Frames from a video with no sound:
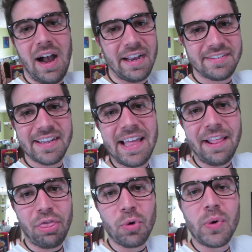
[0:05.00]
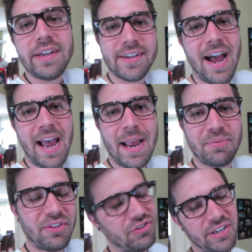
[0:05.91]
I said that three
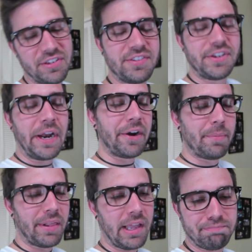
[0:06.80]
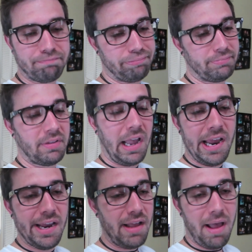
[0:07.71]
times and she just stared at me like,
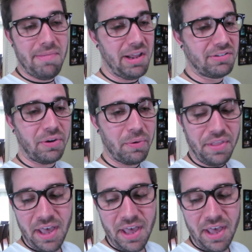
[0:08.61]
I, I'm not doing